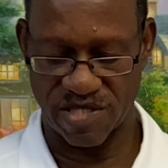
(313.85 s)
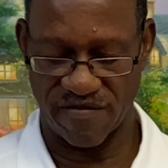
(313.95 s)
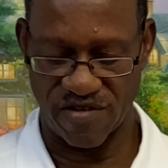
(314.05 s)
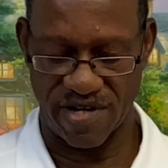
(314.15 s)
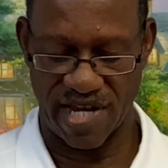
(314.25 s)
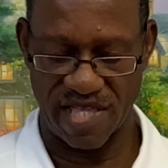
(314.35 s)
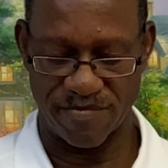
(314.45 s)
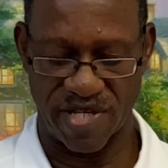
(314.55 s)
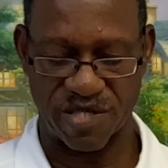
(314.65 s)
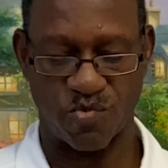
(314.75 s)
of your
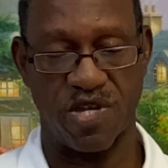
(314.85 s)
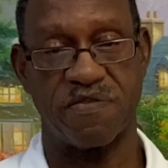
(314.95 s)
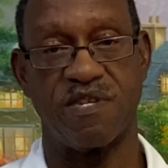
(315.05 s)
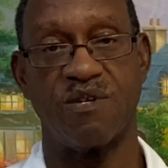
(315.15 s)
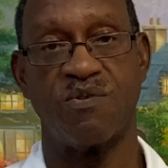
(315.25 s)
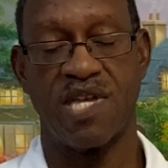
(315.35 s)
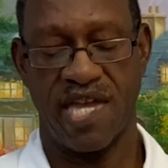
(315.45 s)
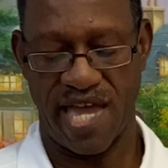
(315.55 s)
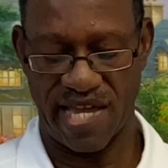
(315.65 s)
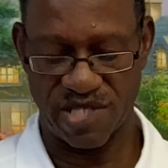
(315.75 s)
elements with you
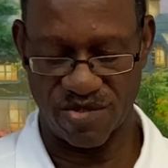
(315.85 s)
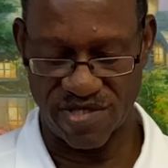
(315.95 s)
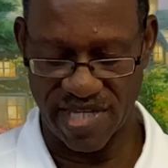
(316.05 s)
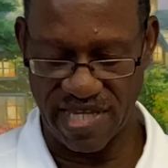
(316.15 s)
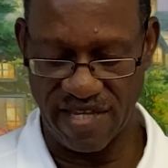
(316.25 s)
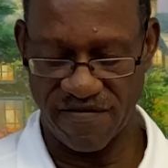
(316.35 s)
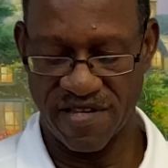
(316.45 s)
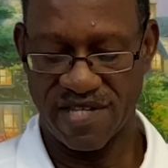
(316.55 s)
as you leave.